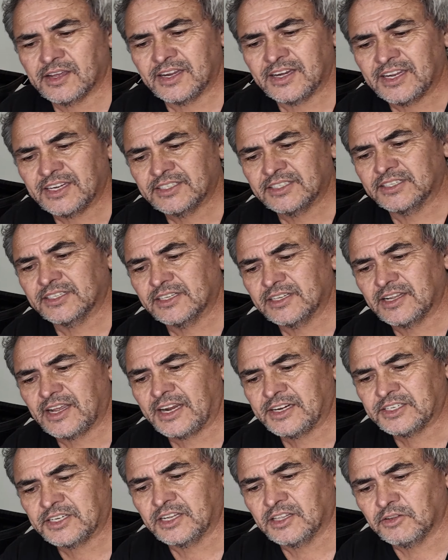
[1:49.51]
It is
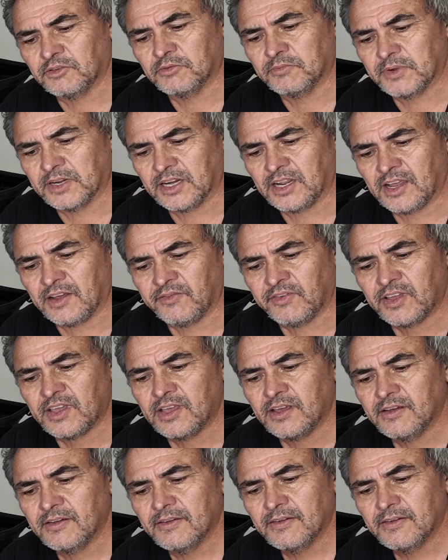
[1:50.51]
actually a little bit heavy,